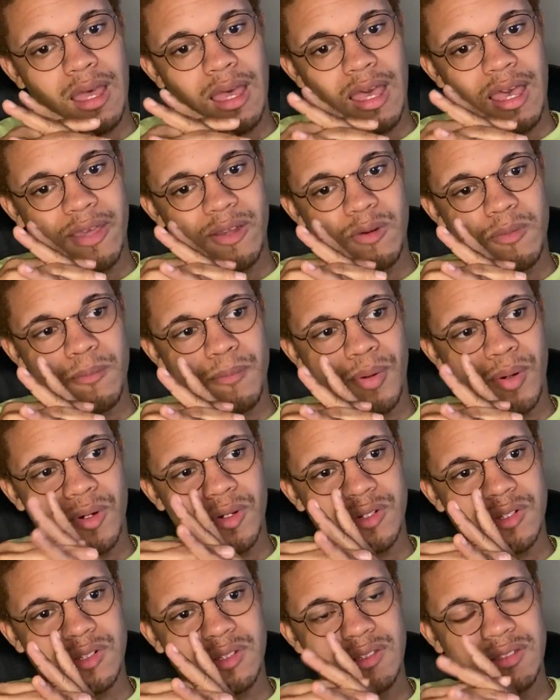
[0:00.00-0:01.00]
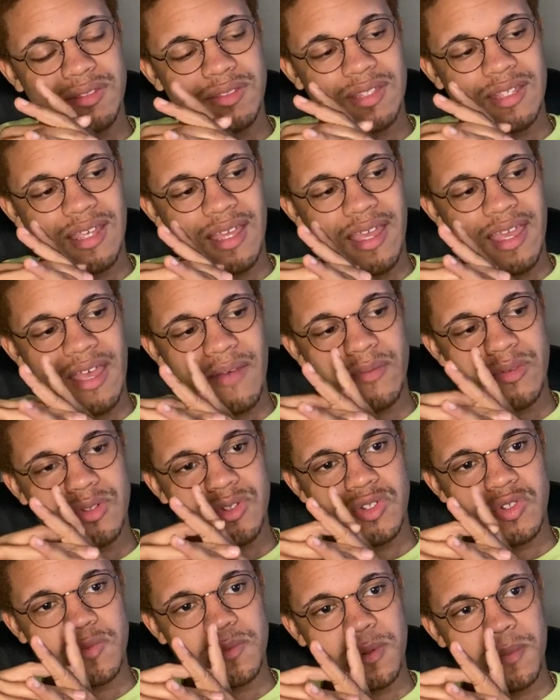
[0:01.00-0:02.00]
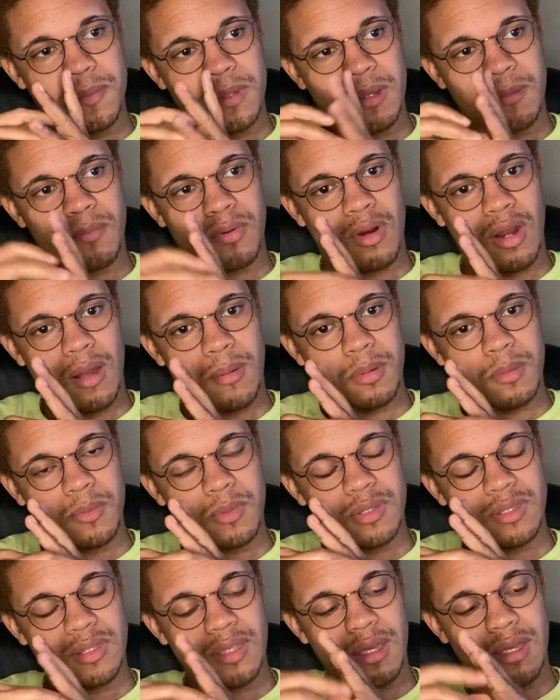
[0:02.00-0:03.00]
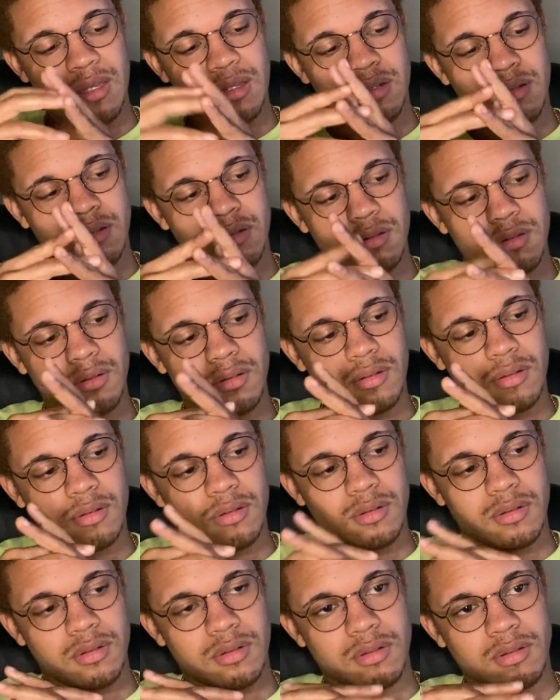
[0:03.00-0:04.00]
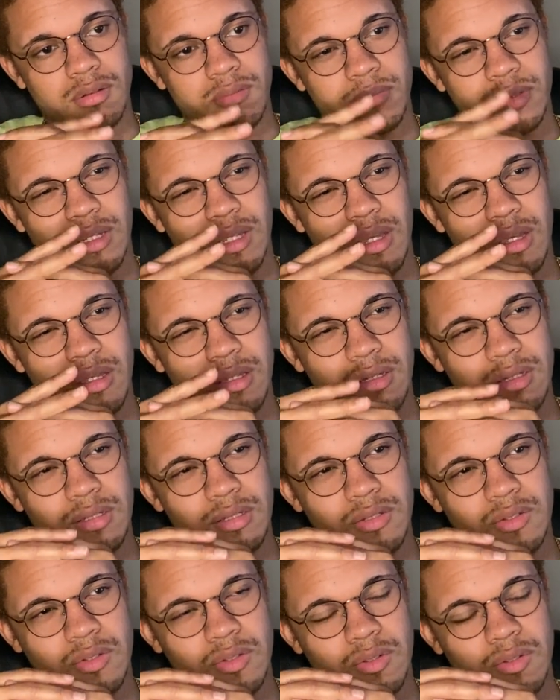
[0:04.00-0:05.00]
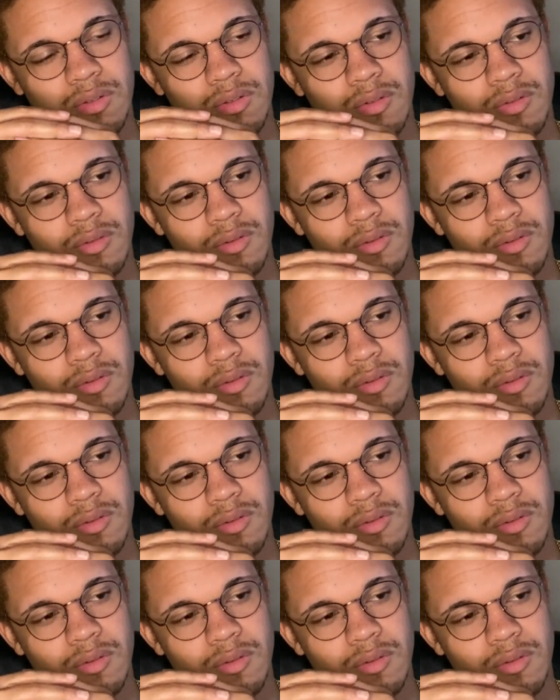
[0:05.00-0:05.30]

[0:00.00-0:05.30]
I don't personally think I have a super big problem with that, because